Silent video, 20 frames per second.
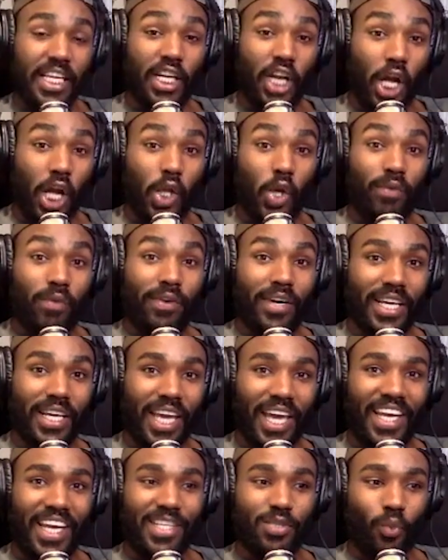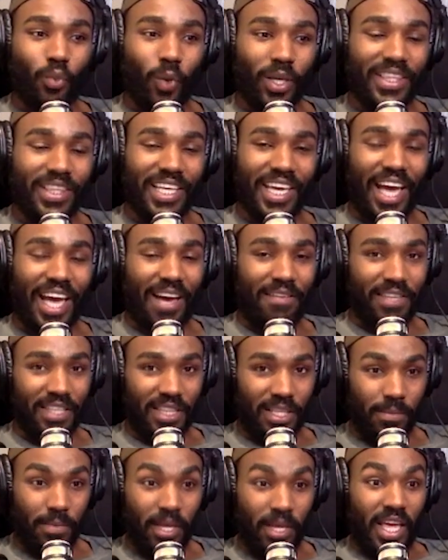it all over again is what they all have.
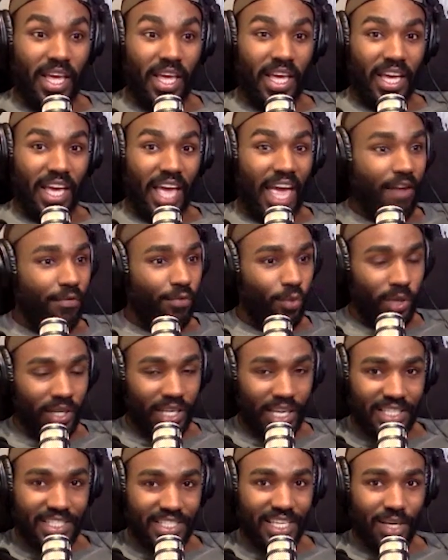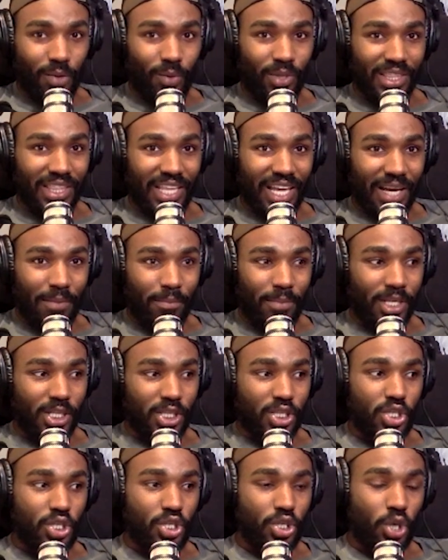Over in, again everyone gets hit with that, but
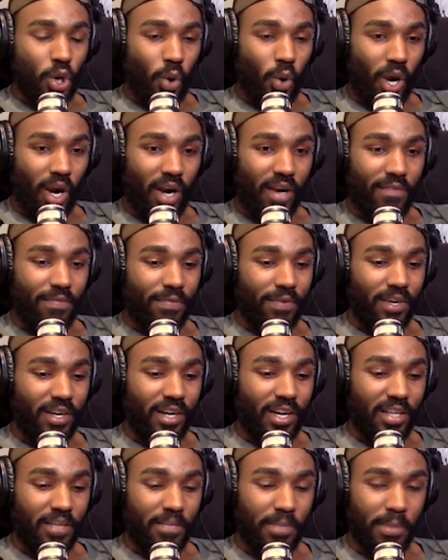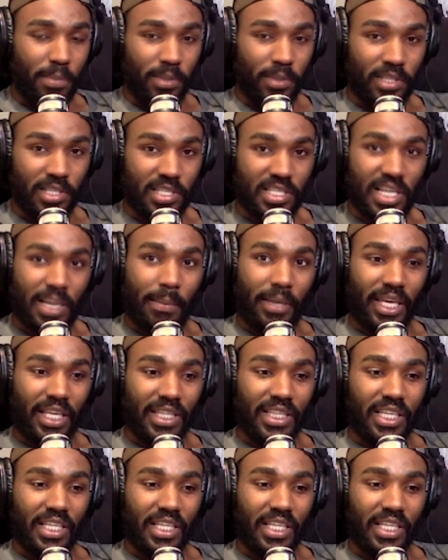it's so hard for other people to stomach it.